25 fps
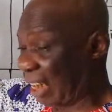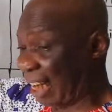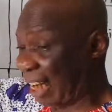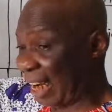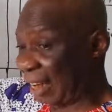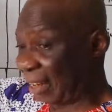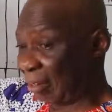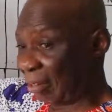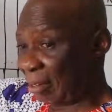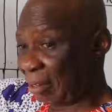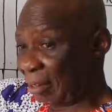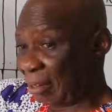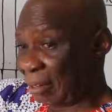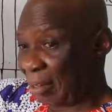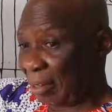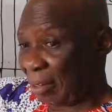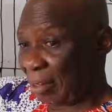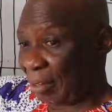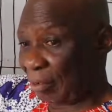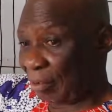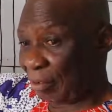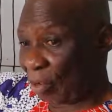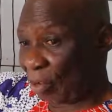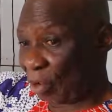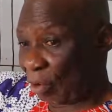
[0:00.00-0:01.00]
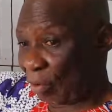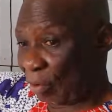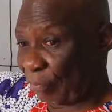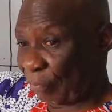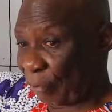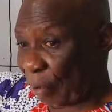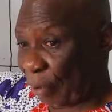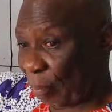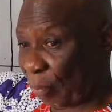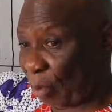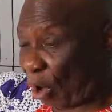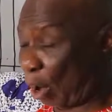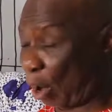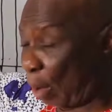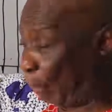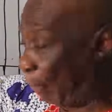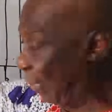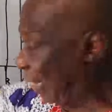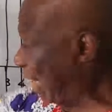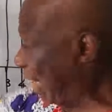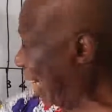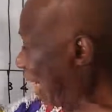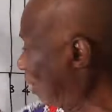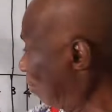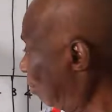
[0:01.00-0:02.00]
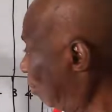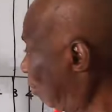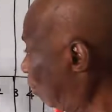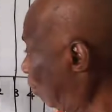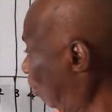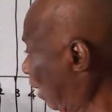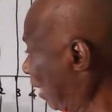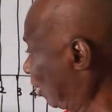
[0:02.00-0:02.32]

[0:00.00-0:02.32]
line from up, down,